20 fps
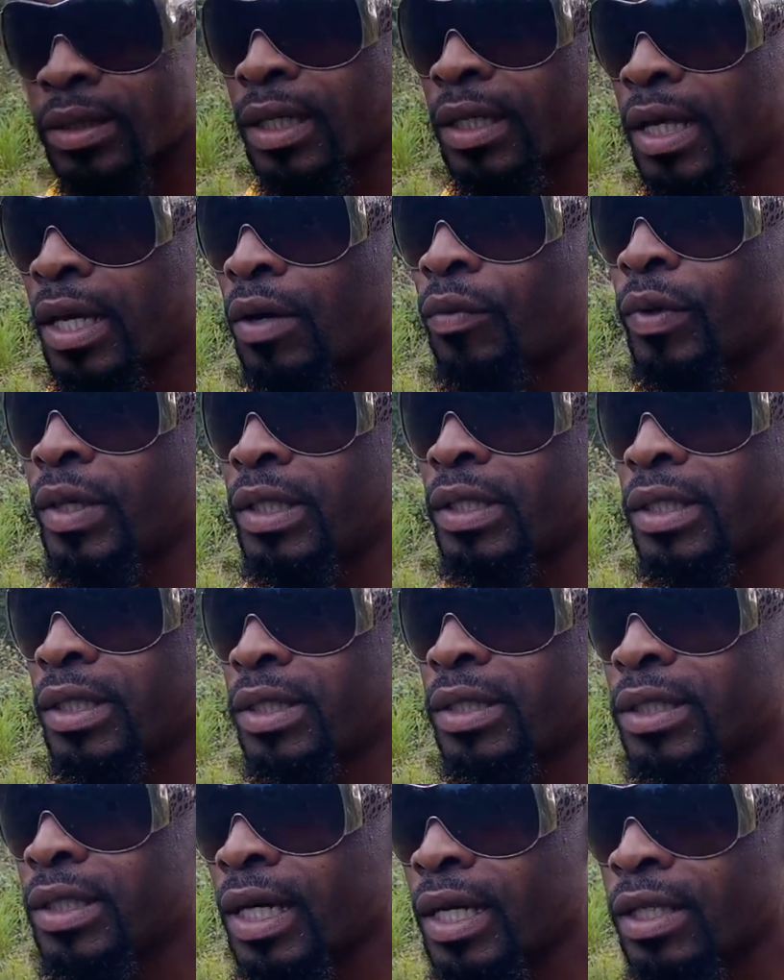and I went
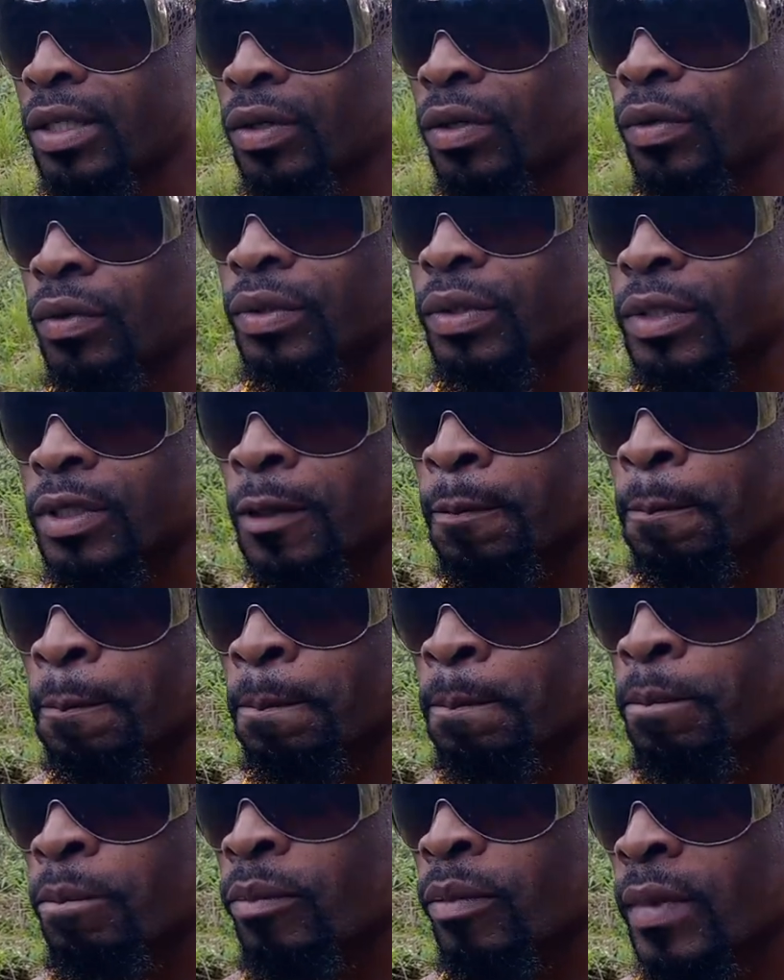inside the house,
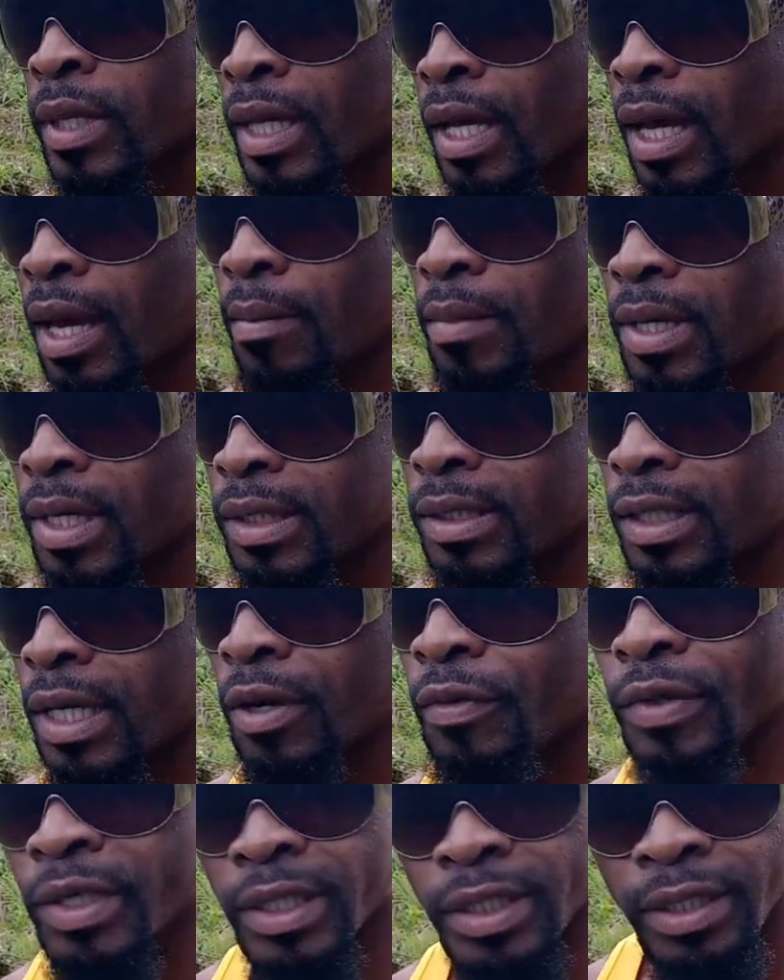I say I
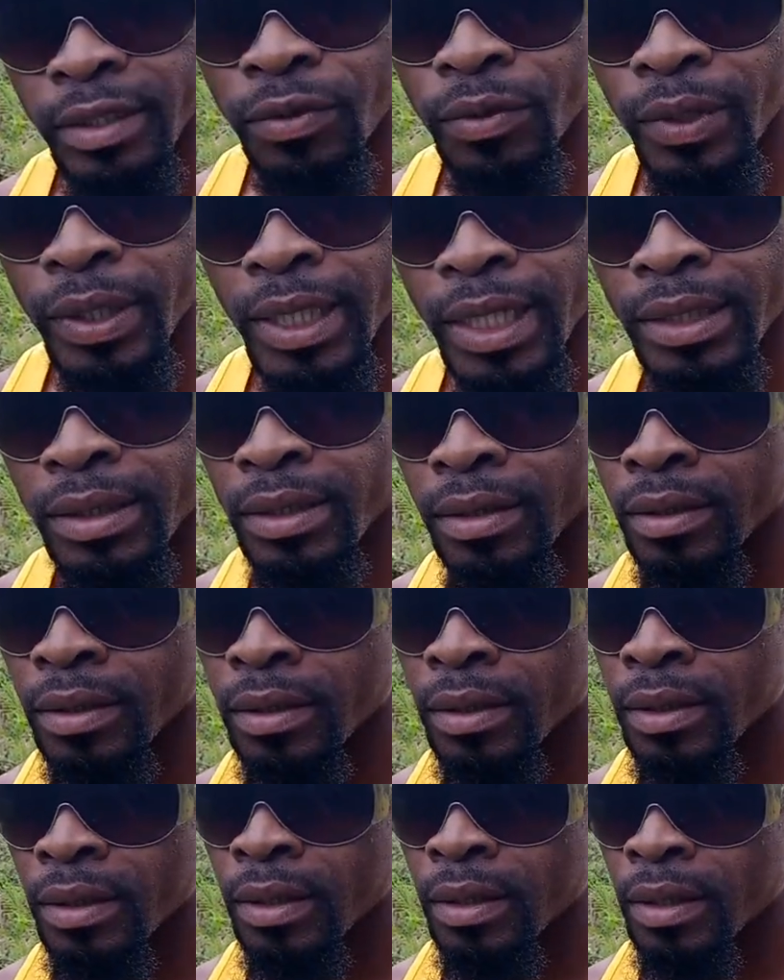really did got that.
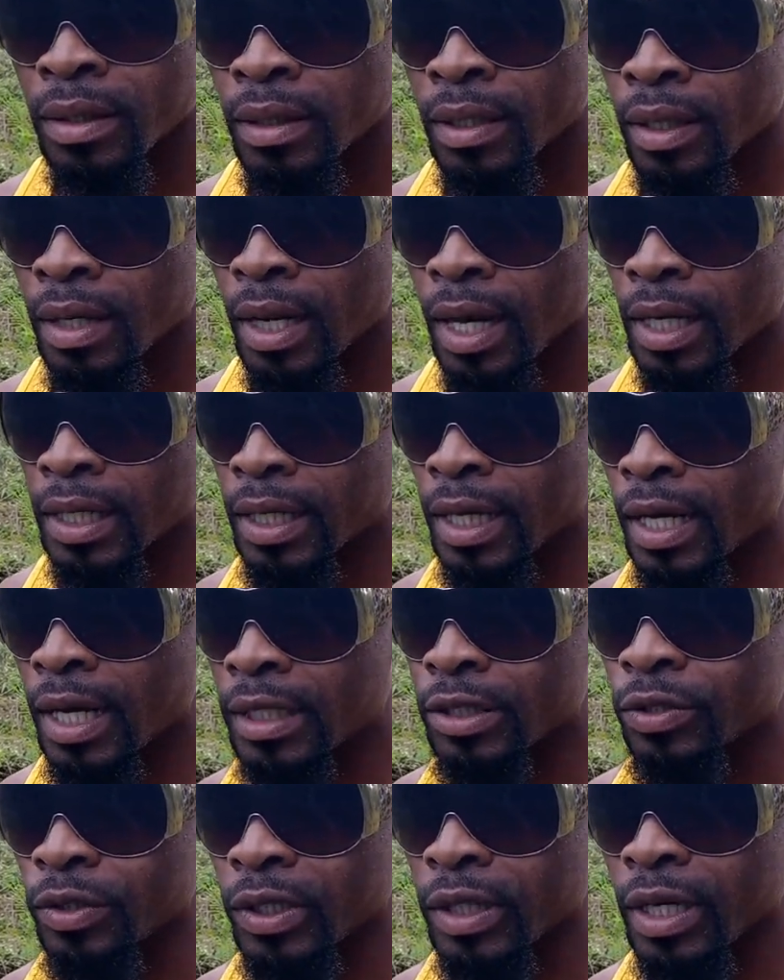And I had
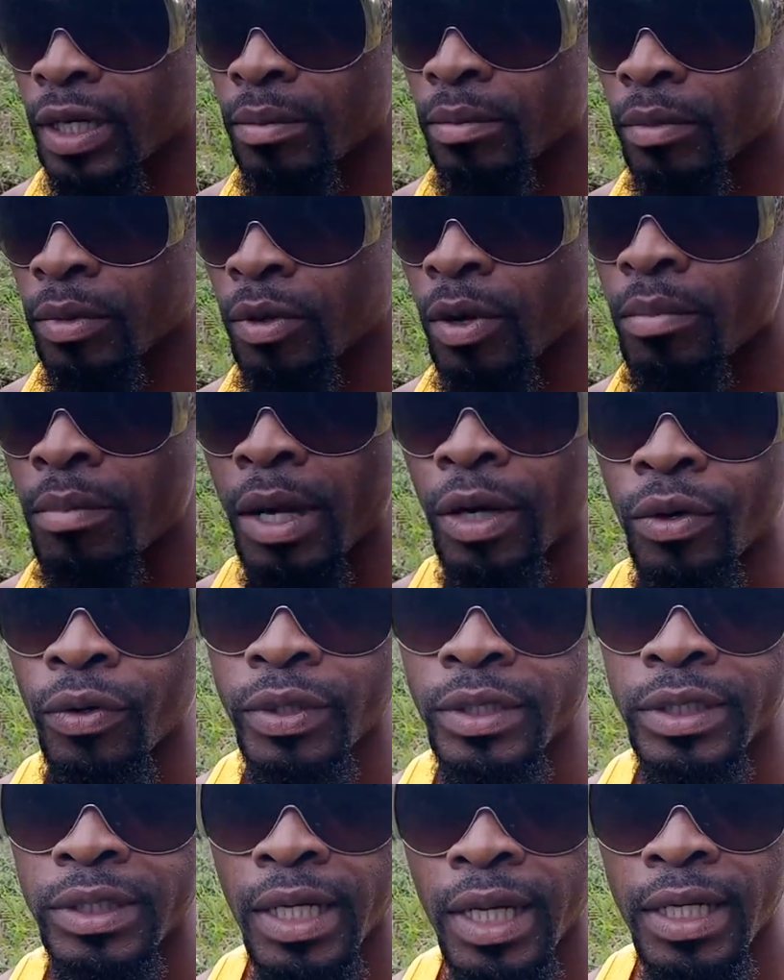to come back
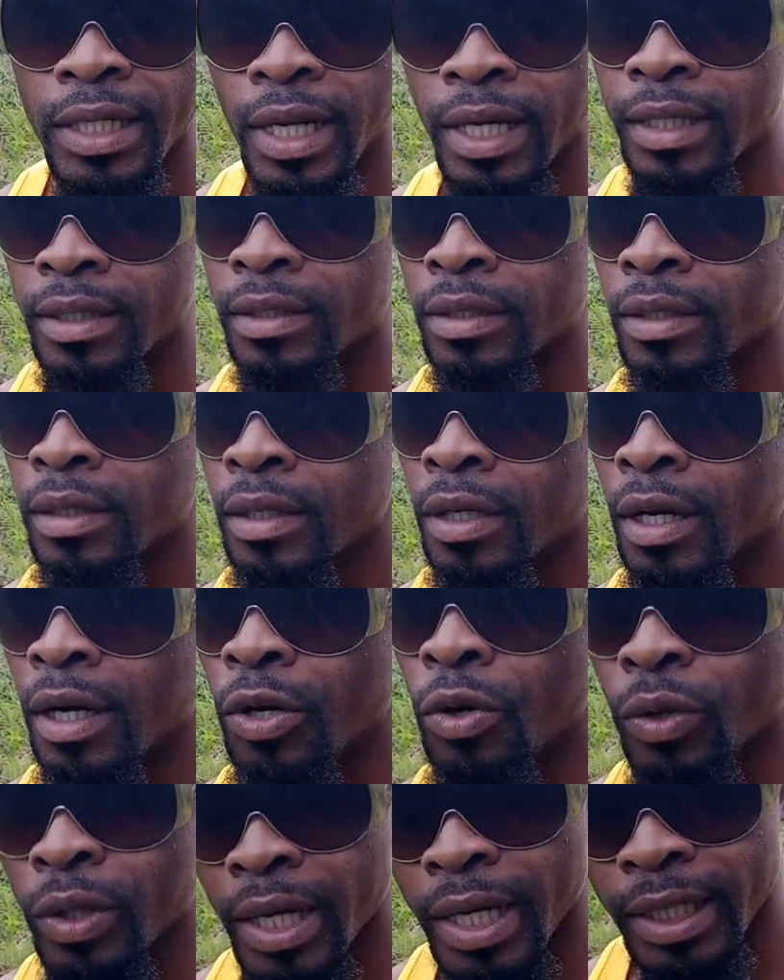outside and
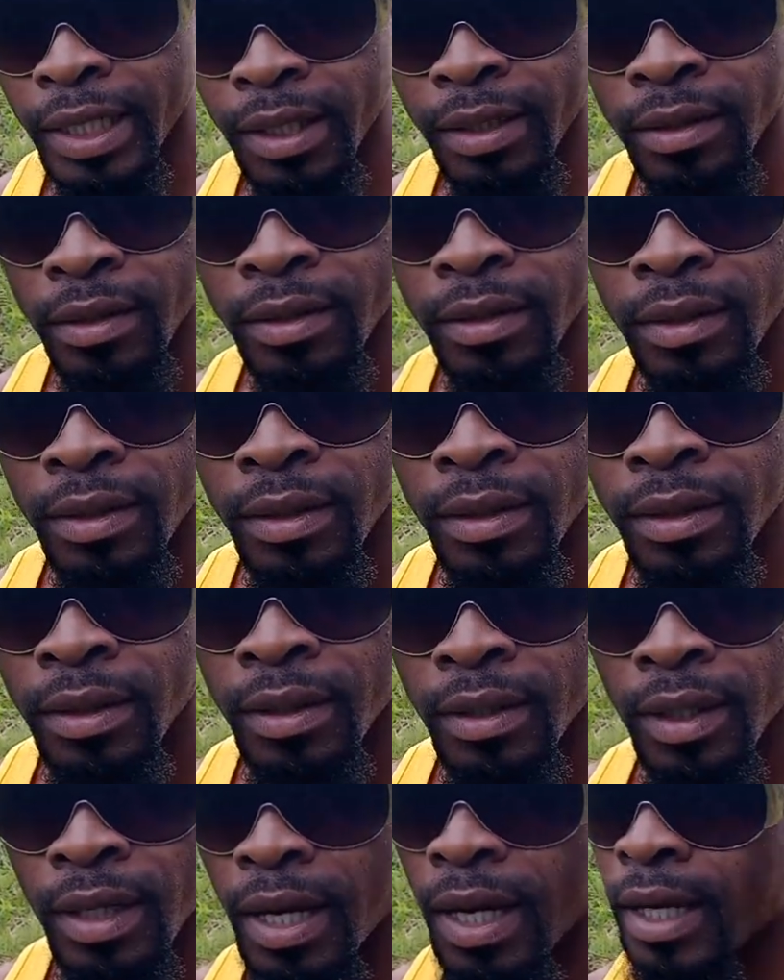look again.
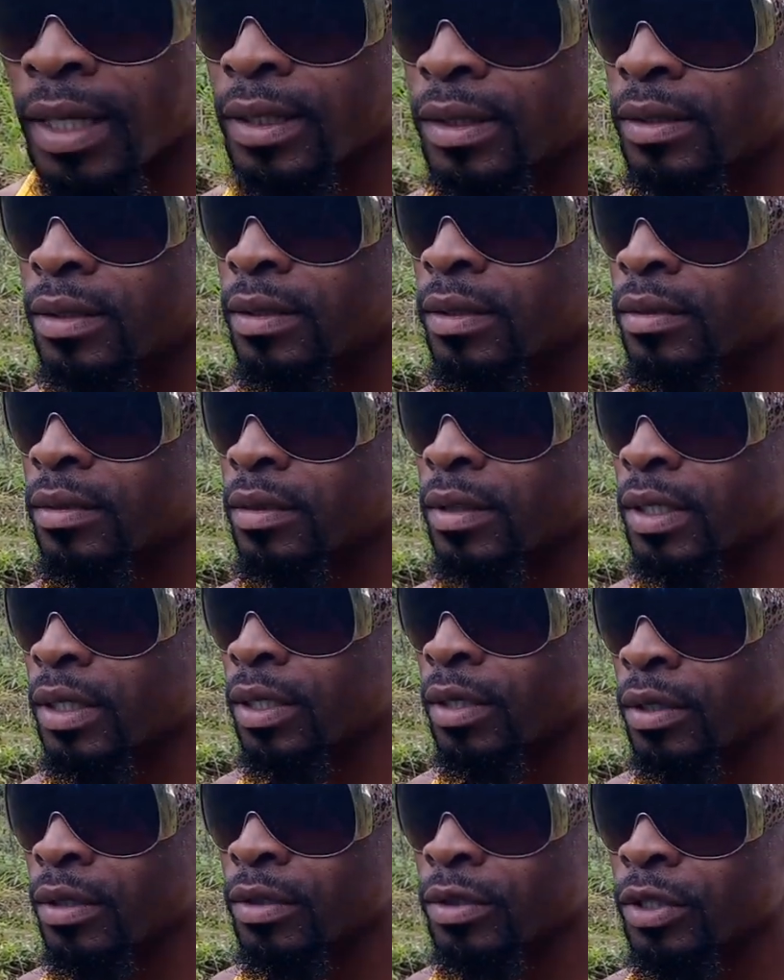And
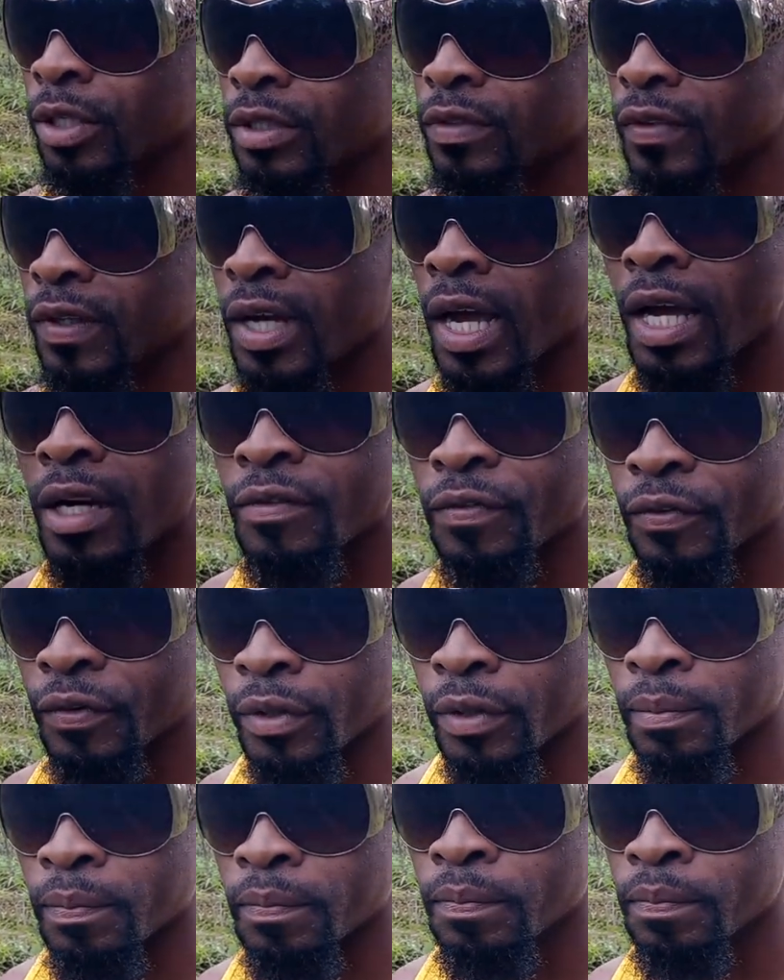just to
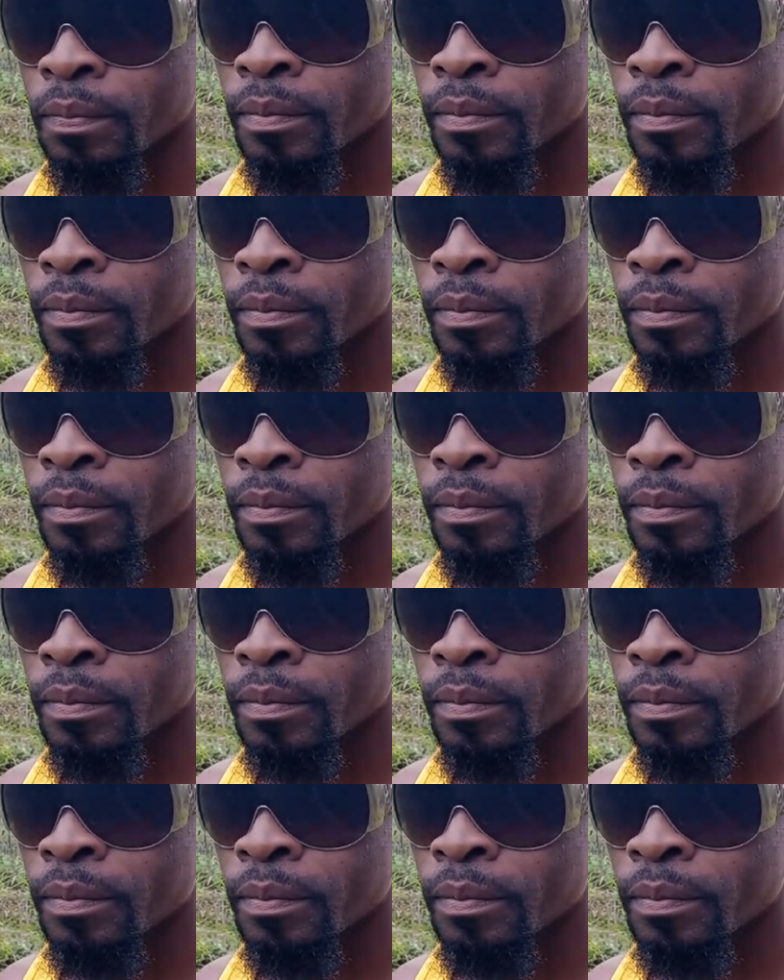confirm.